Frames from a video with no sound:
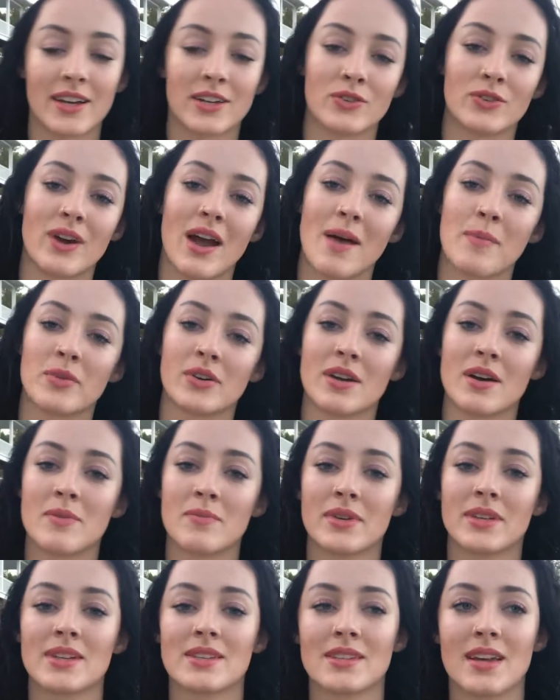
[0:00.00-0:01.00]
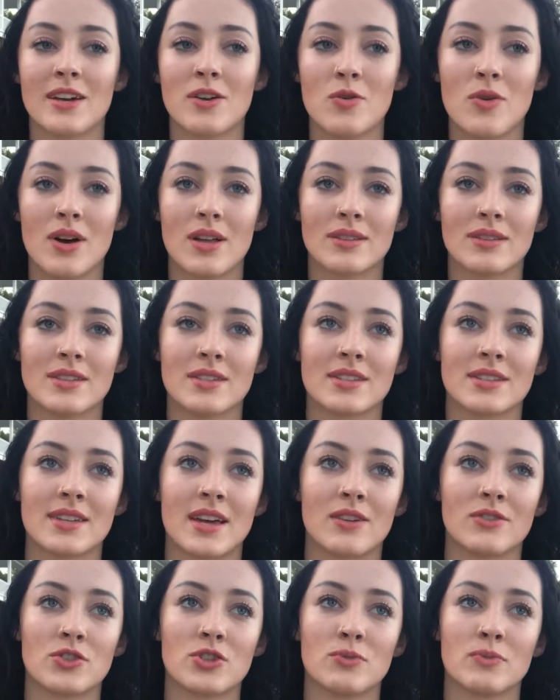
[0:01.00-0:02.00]
and kind of wrap it up, because I don't want this to
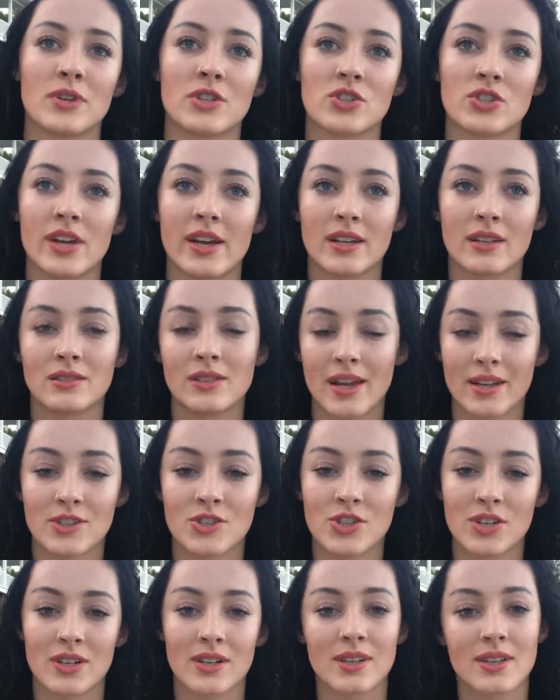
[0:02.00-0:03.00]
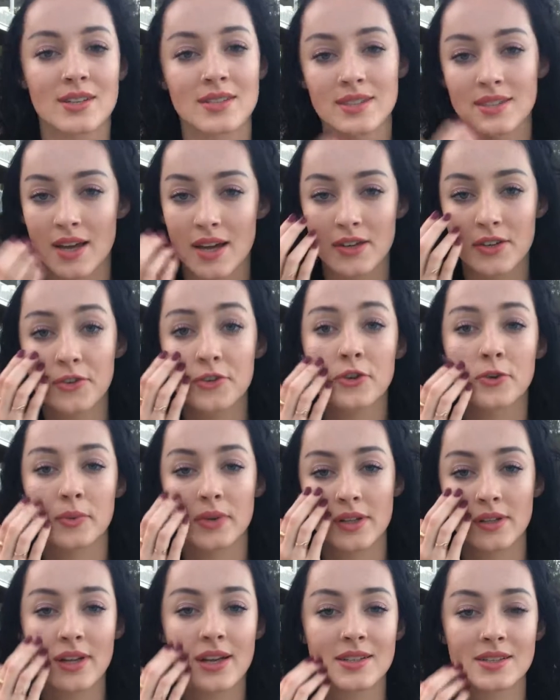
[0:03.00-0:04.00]
sound too much like a lecture, because I know
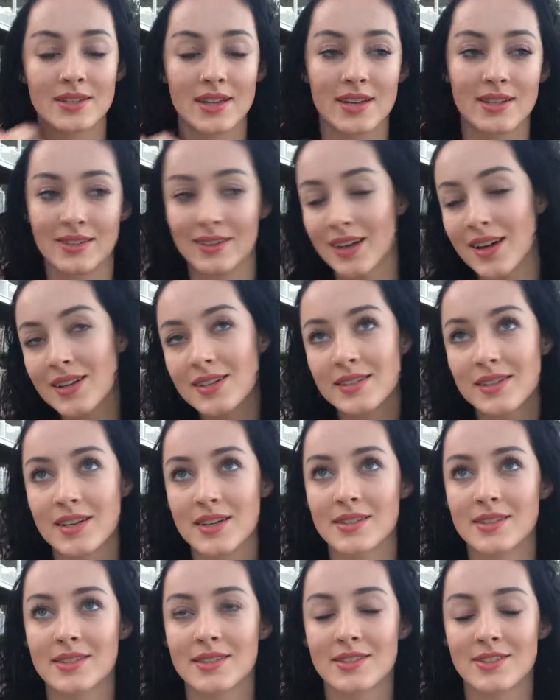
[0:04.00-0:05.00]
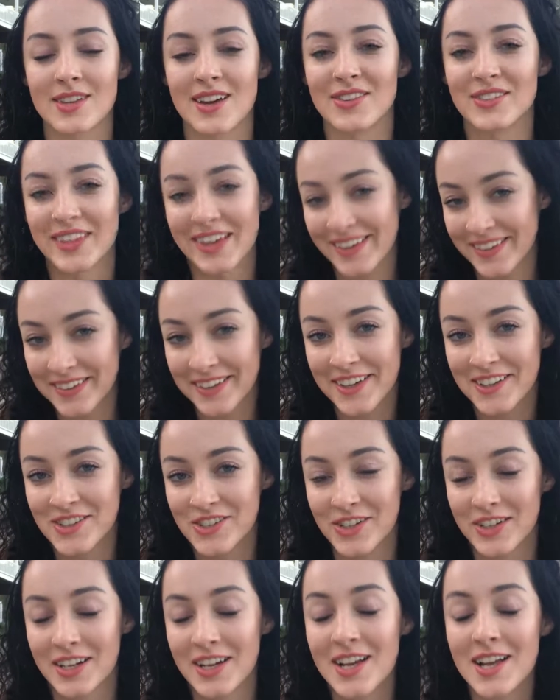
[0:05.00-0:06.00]
nobody likes that, and it kind of does sound like a
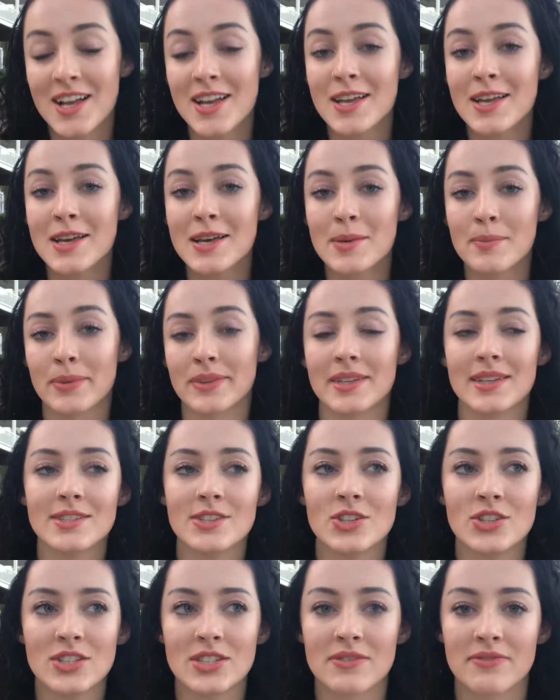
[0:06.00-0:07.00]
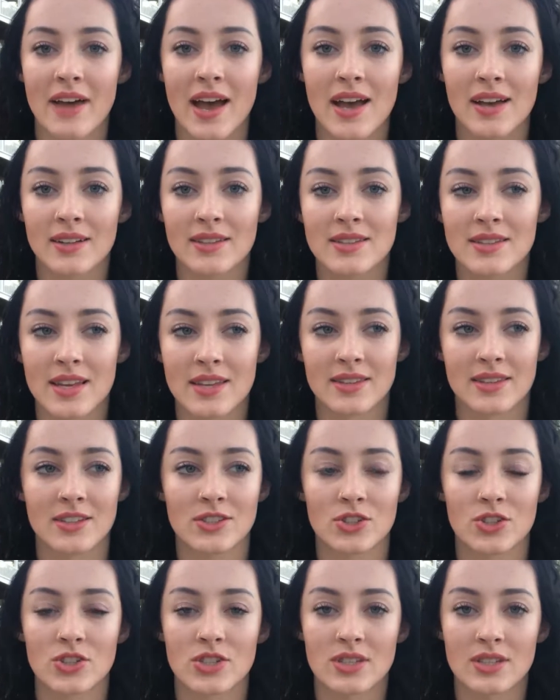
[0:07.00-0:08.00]
lecture. But these are just facts, and
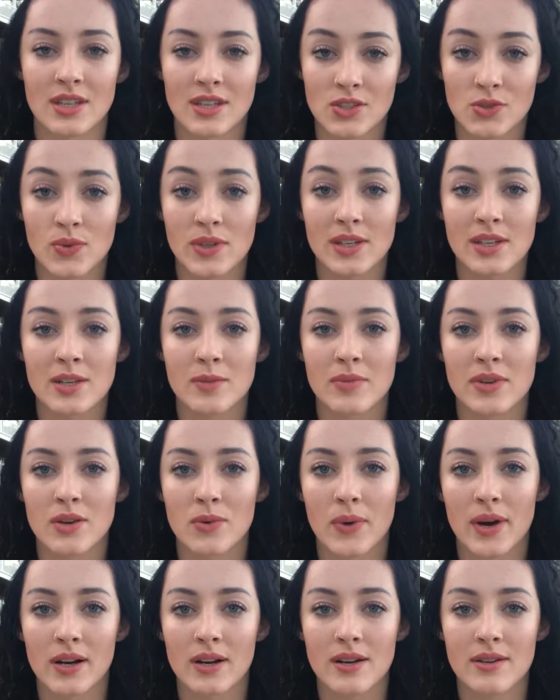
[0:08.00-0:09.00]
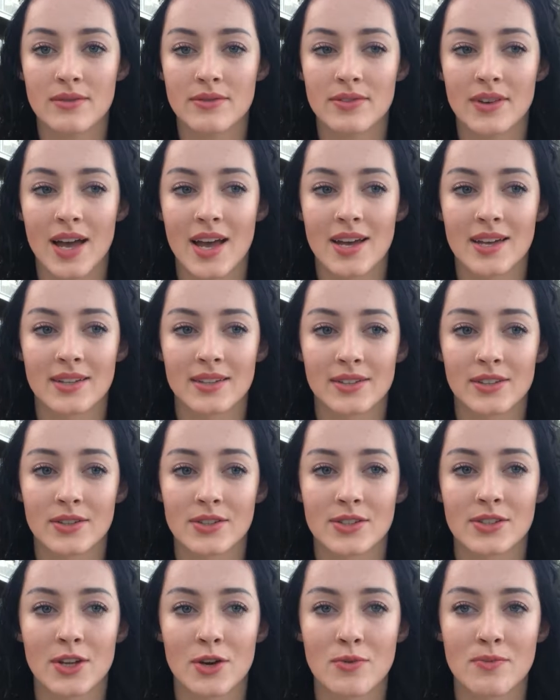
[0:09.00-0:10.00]
these are just things we need to be aware of. And
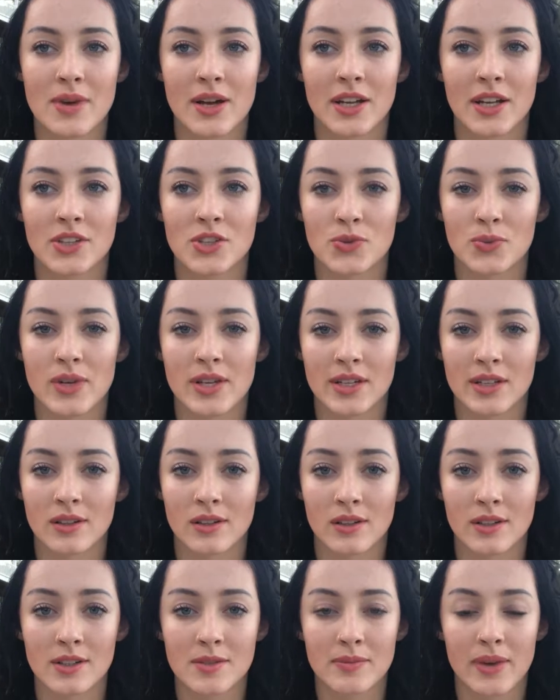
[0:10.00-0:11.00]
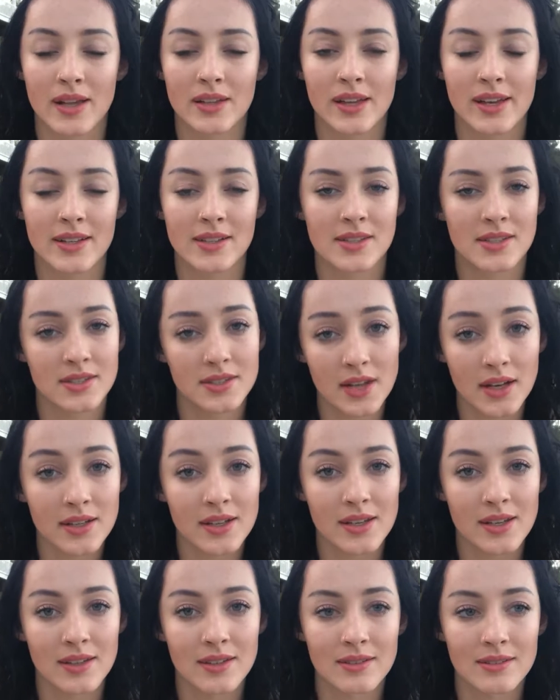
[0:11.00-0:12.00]
there's so much we can learn by like
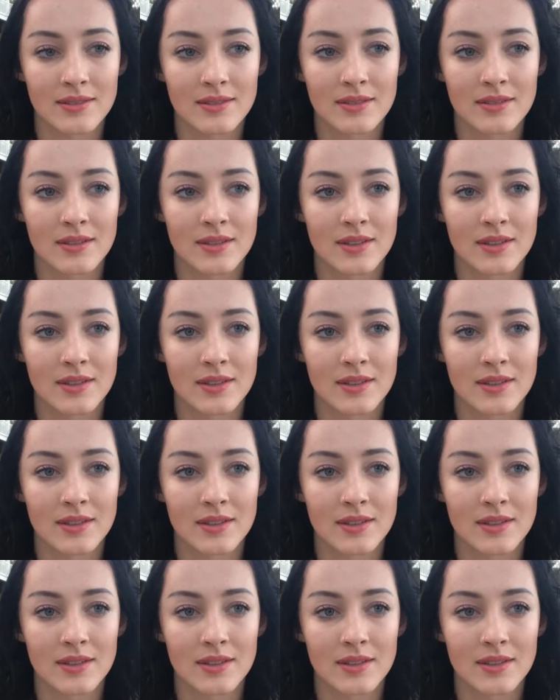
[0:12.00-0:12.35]
studying